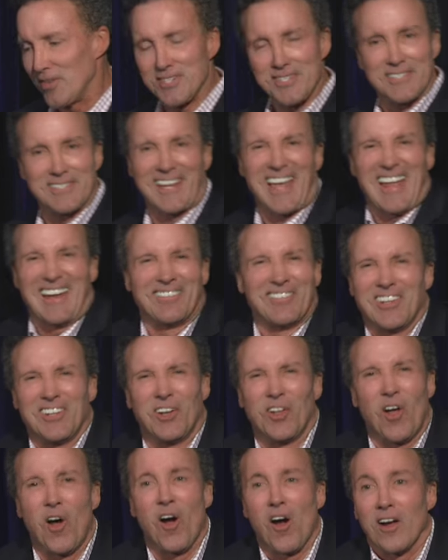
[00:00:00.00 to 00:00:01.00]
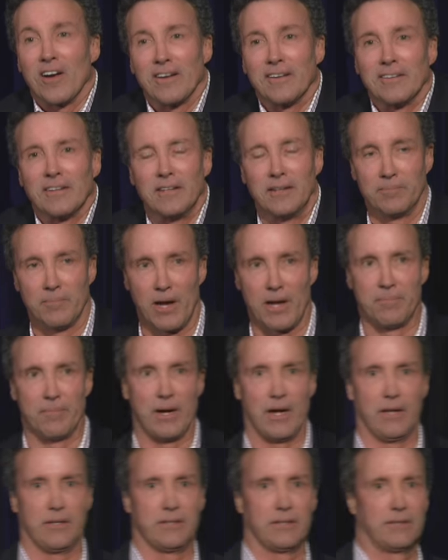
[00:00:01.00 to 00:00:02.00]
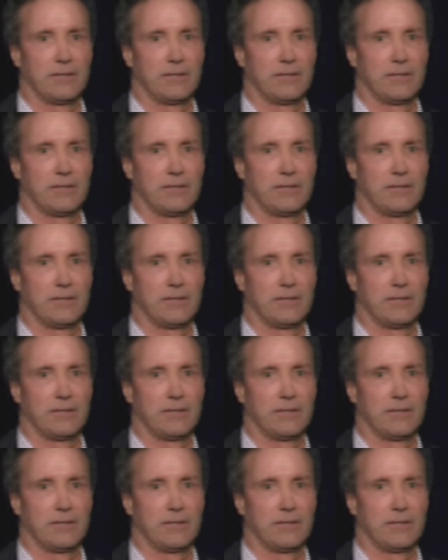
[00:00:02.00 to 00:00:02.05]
this is kind of little art in my mind,